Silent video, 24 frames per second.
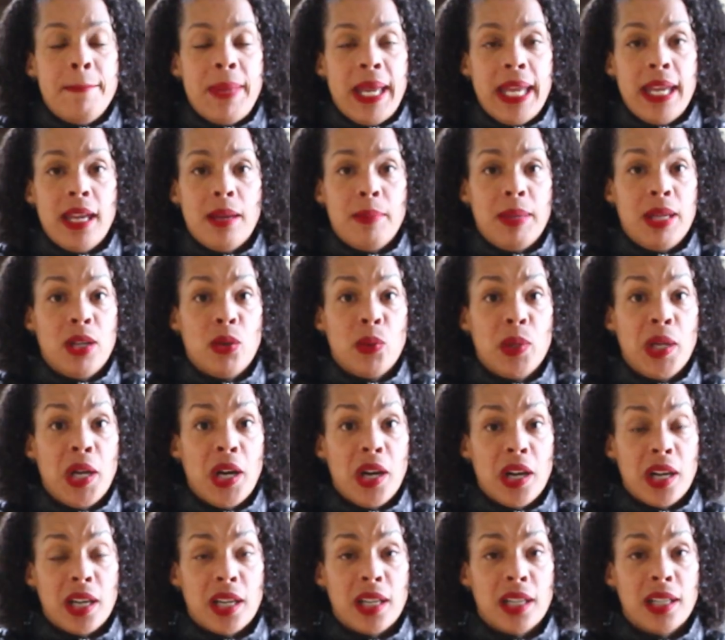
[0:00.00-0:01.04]
Bam, here we
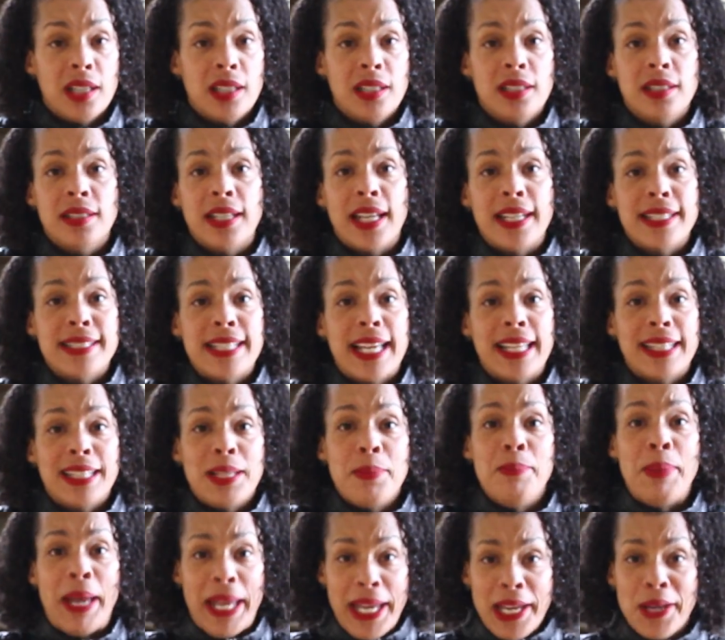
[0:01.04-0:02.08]
are. Not
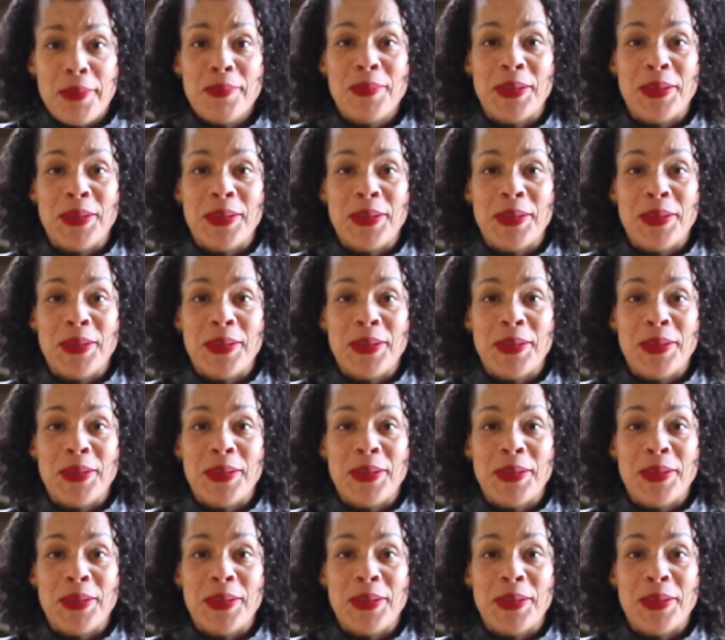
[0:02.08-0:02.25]
exactly bam,